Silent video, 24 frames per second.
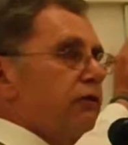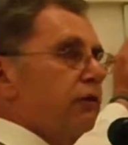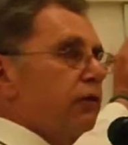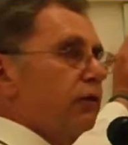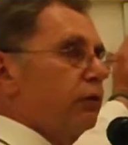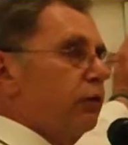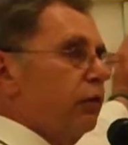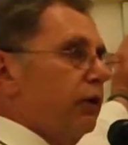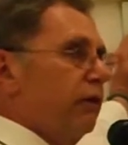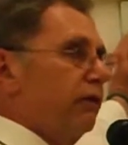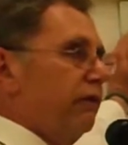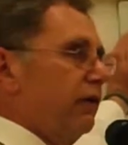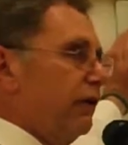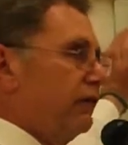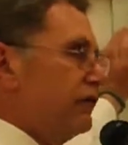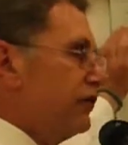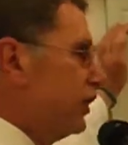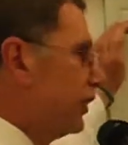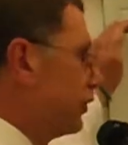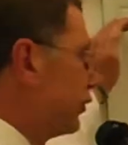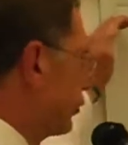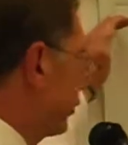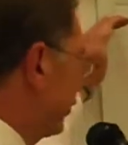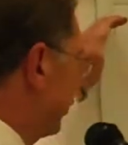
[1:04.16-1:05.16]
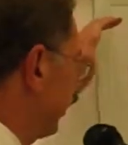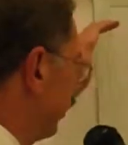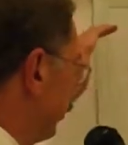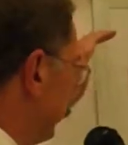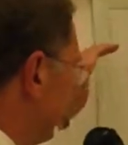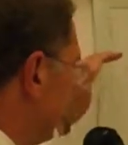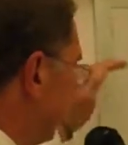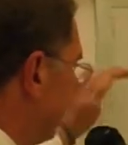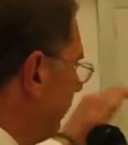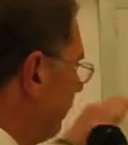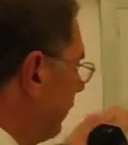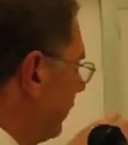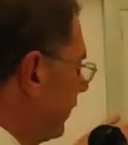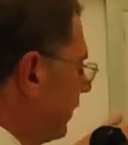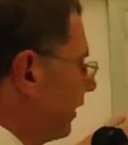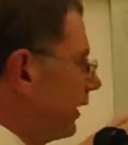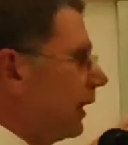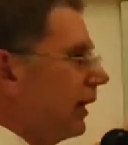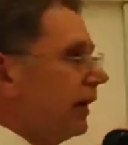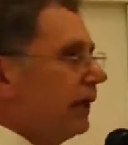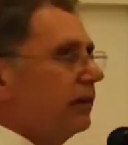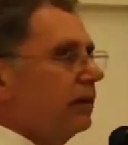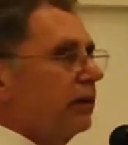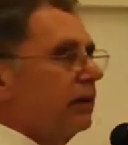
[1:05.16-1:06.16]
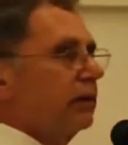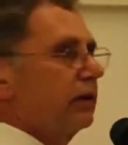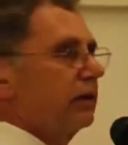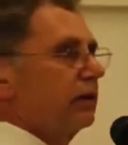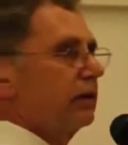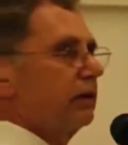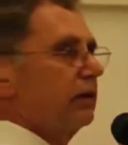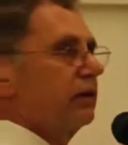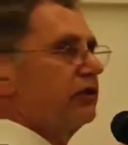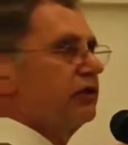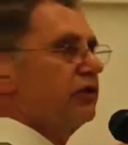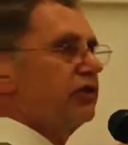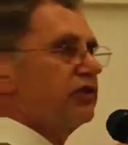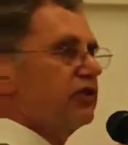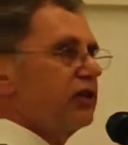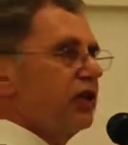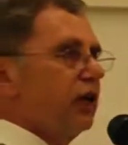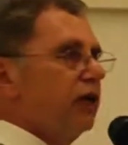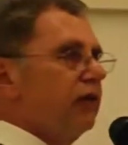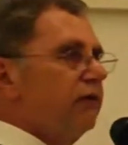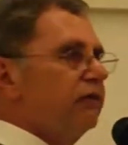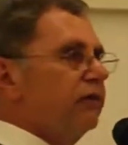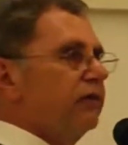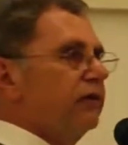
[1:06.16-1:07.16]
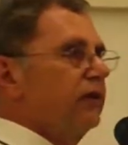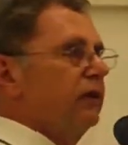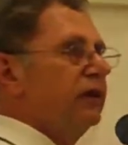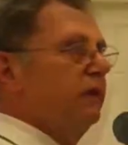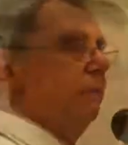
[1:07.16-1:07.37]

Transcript: for 25 centuries, we never denied that there is a self.